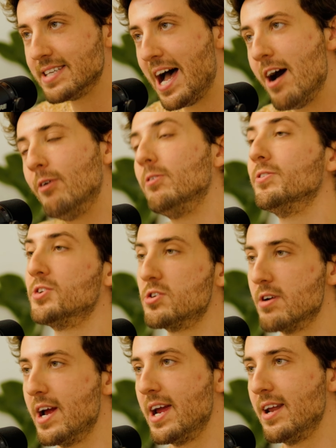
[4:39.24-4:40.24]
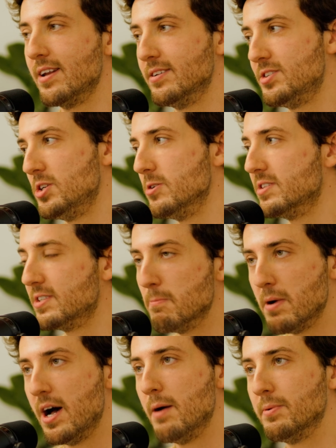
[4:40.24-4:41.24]
down on the train to
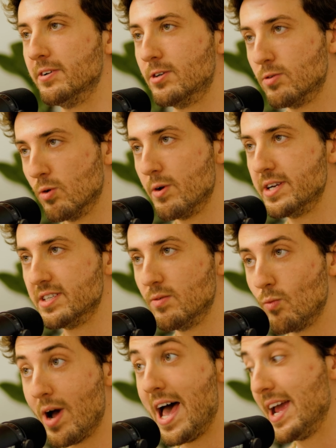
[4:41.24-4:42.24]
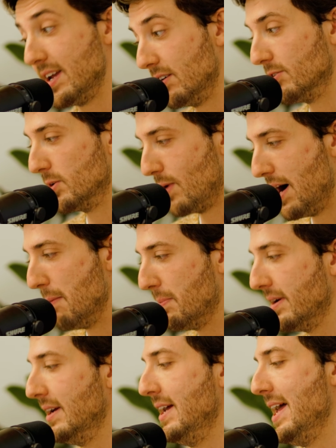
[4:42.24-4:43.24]
suburban Croydon, where he grew up,